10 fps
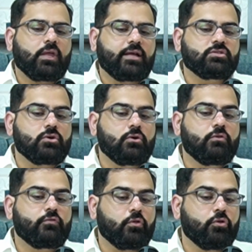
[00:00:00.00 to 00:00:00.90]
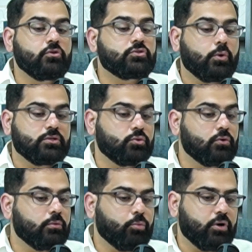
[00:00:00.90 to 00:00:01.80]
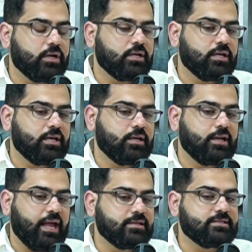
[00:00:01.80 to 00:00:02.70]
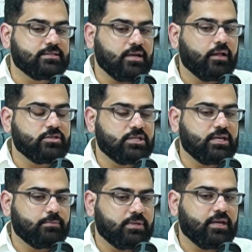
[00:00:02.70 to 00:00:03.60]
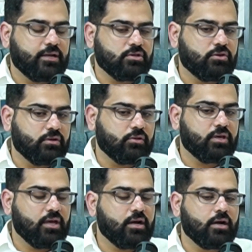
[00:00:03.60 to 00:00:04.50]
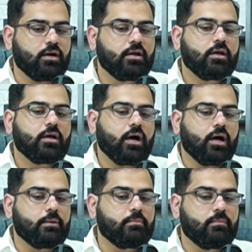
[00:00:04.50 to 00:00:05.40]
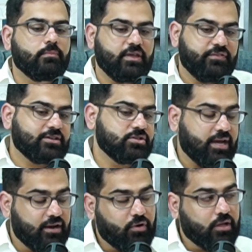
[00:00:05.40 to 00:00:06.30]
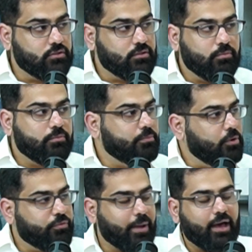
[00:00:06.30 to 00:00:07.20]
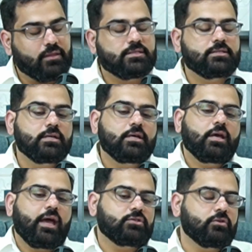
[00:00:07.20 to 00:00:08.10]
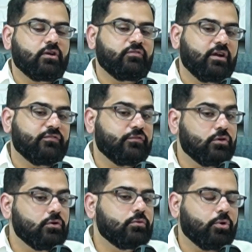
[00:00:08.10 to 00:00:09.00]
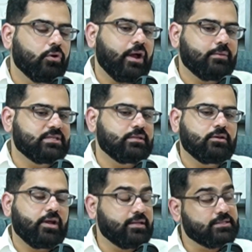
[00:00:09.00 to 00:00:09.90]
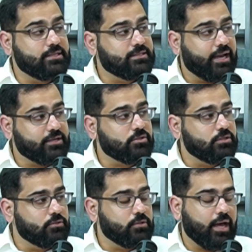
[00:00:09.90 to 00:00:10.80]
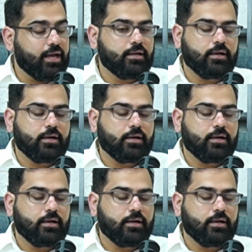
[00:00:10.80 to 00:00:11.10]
And so for those who are dual boarded in anesthesiology and pediatric critical care, they've actually kind of gone both paths. And so there are very few programs in the United States that actually do that.